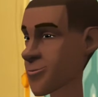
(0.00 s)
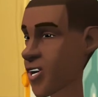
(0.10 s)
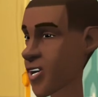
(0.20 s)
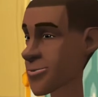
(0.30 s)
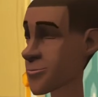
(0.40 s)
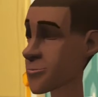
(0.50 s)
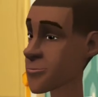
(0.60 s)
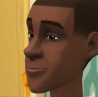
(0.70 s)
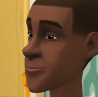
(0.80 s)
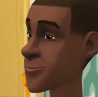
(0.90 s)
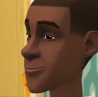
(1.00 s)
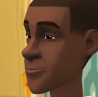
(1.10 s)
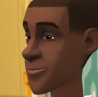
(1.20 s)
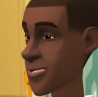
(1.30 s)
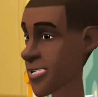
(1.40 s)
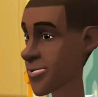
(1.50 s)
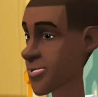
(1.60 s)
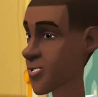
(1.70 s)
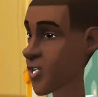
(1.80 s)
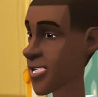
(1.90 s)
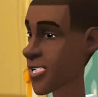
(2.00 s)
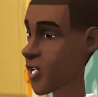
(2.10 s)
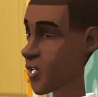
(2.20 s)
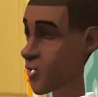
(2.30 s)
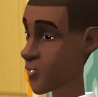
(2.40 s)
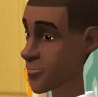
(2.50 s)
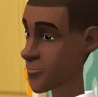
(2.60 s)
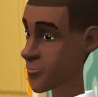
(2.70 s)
on. Let's go to the courts.